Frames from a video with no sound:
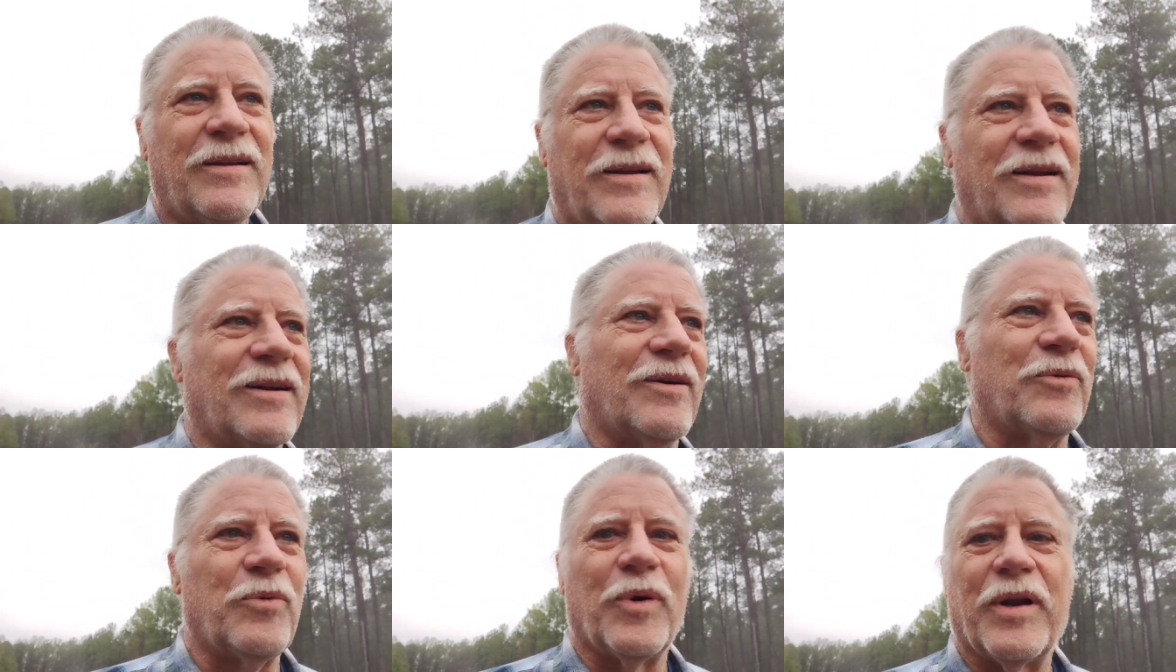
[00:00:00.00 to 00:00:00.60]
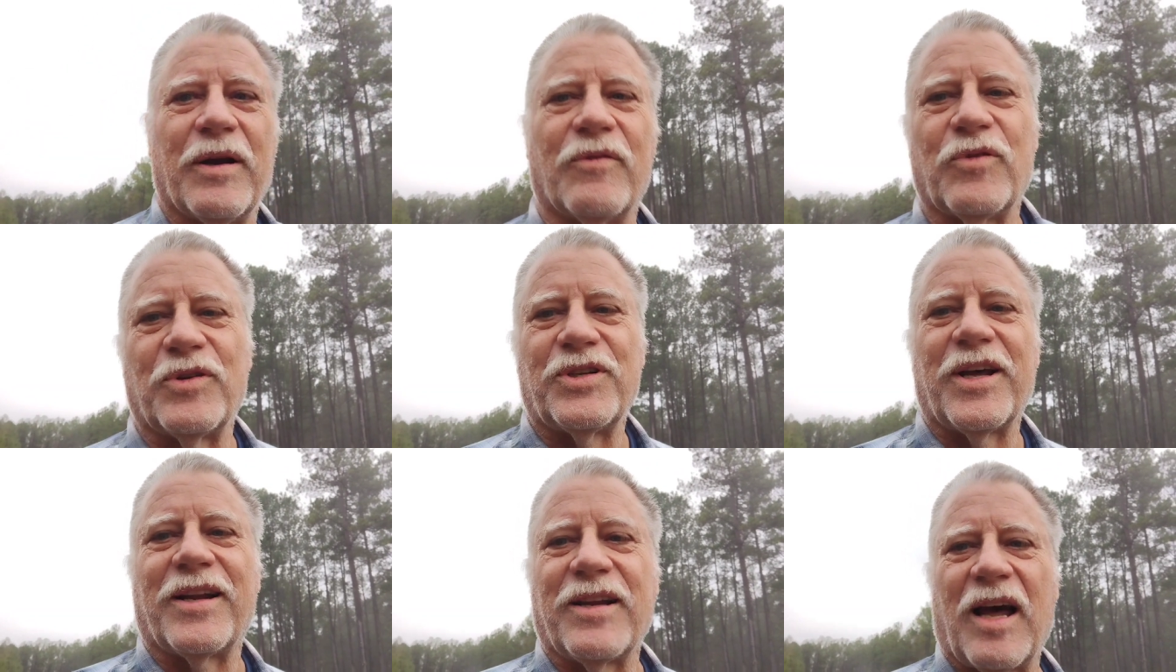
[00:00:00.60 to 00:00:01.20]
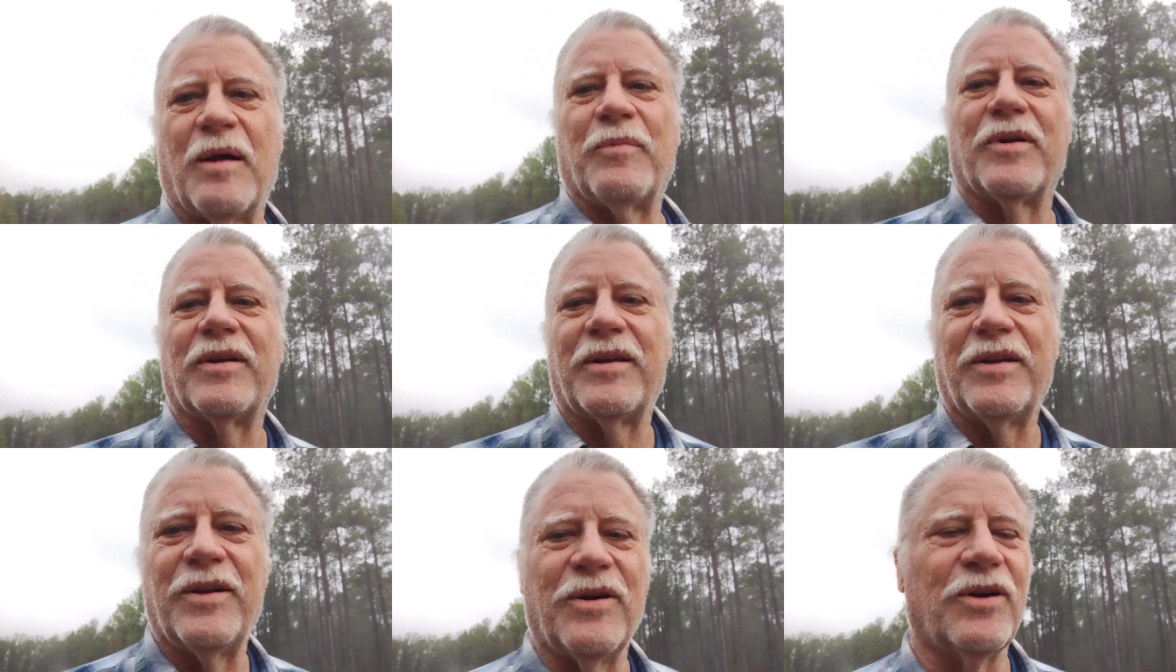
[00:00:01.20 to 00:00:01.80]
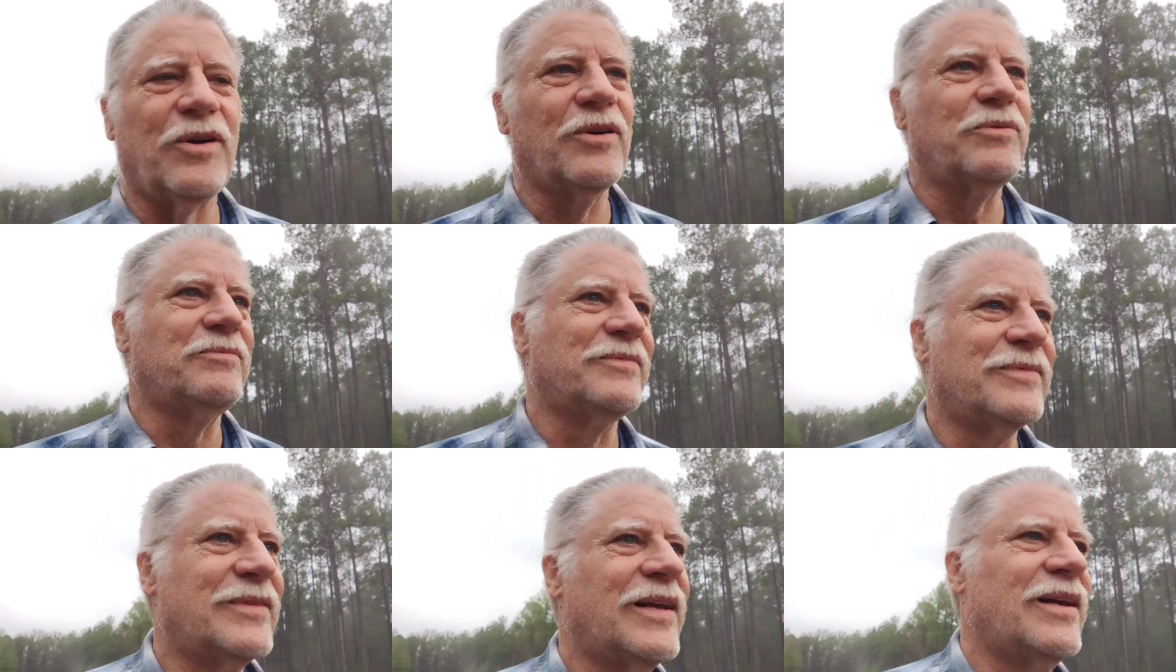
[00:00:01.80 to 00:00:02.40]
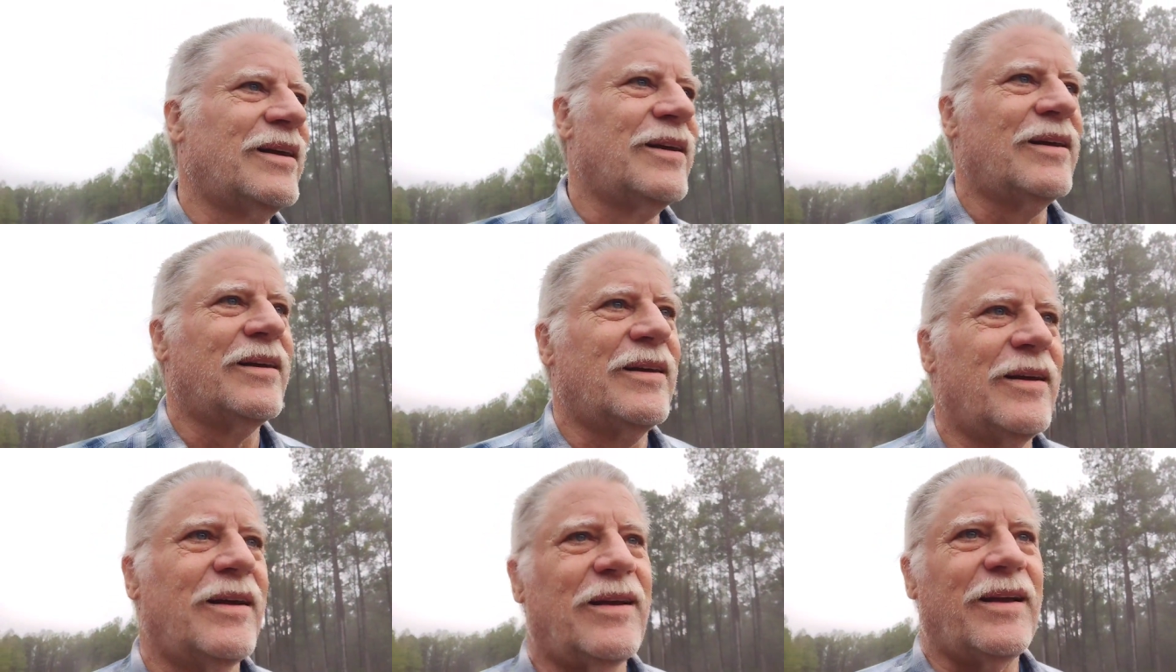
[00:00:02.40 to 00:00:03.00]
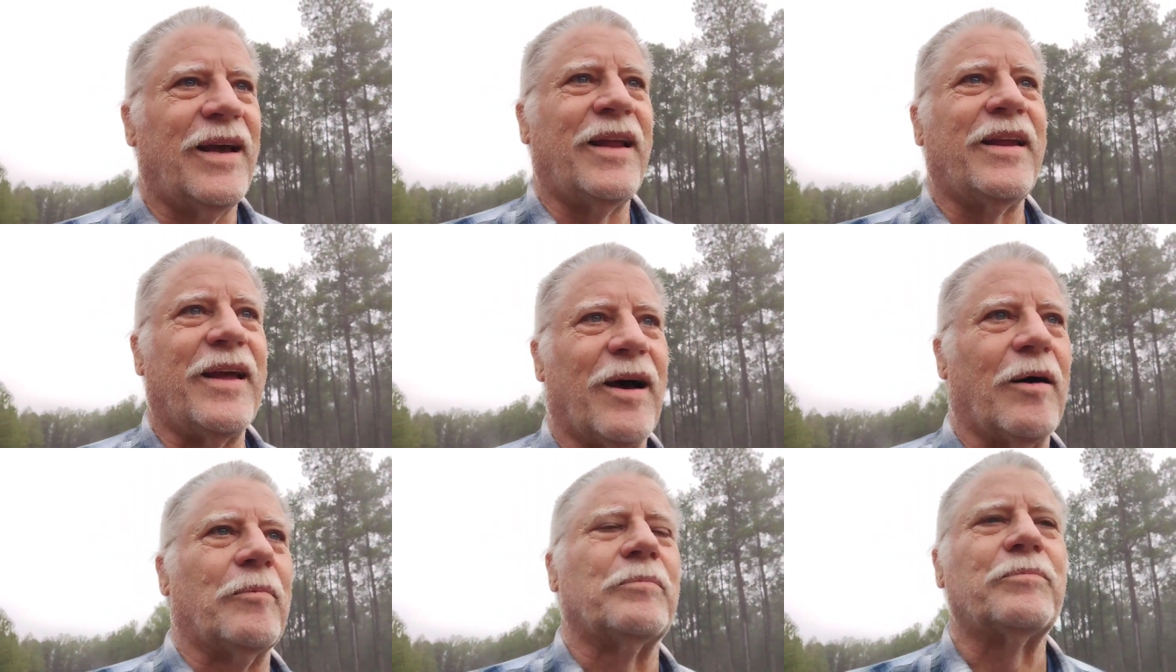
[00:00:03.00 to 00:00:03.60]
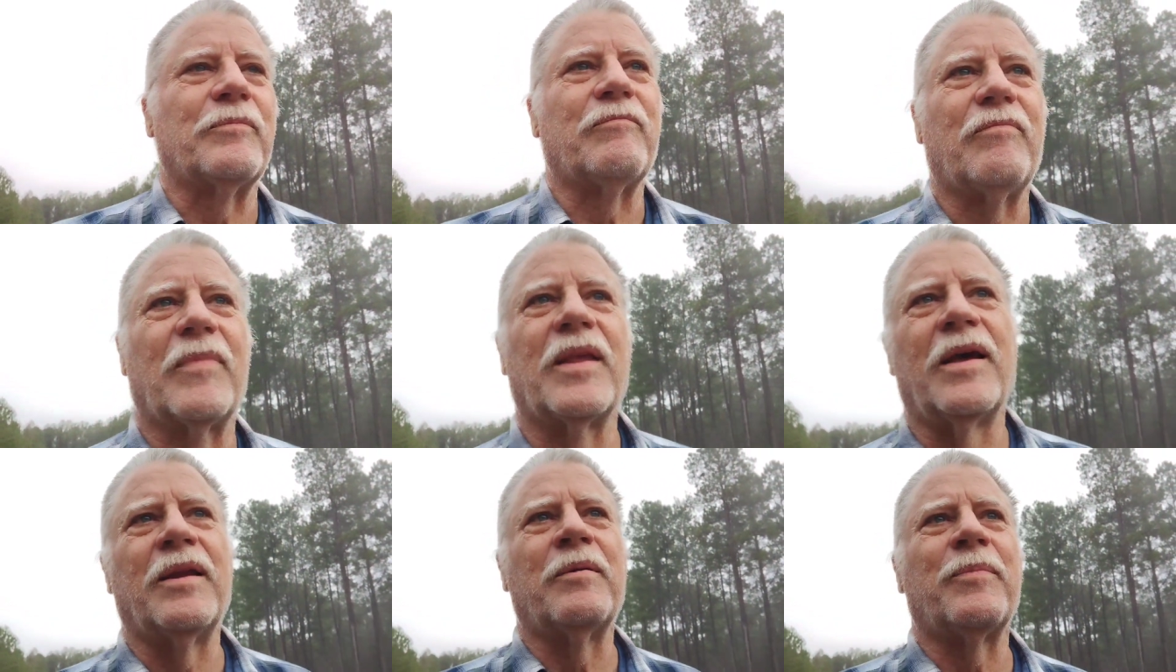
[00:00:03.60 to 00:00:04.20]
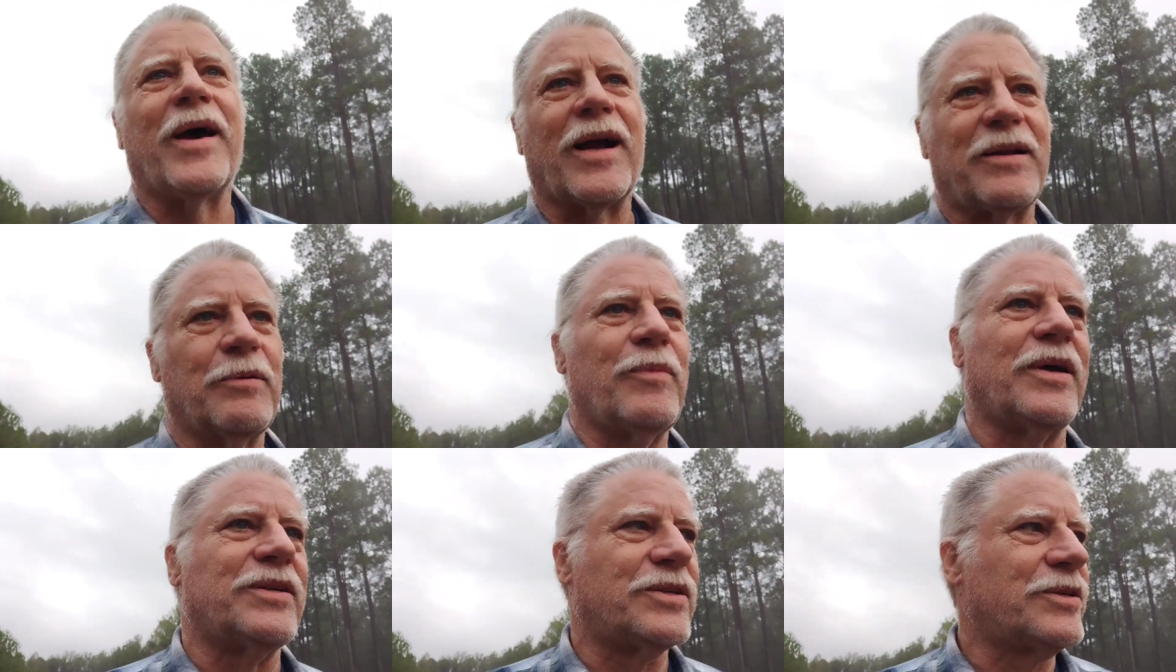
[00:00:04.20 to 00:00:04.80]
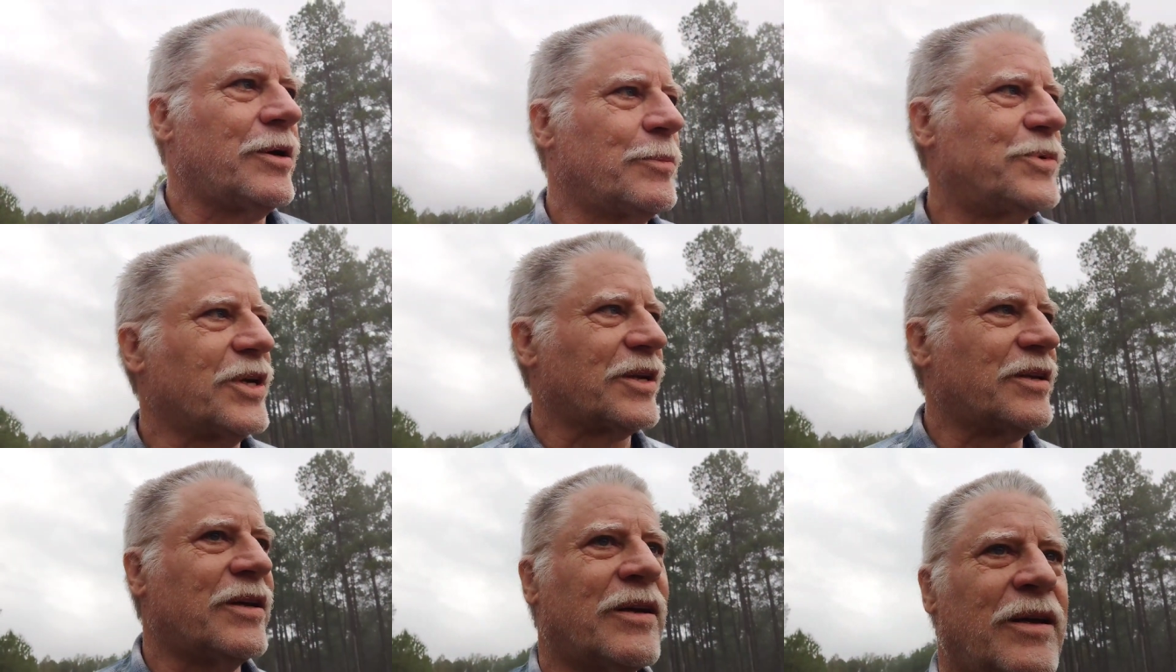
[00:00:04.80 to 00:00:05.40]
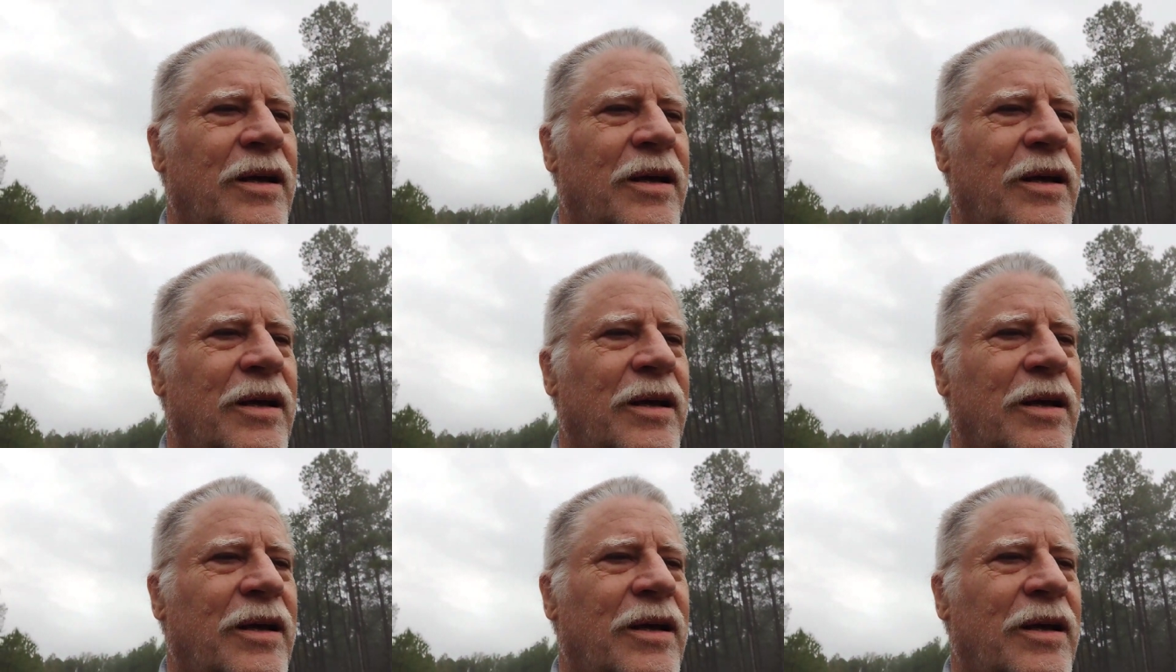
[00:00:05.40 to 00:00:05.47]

you know, whatever. It's that time of year. Anyhow, getting back to my subject,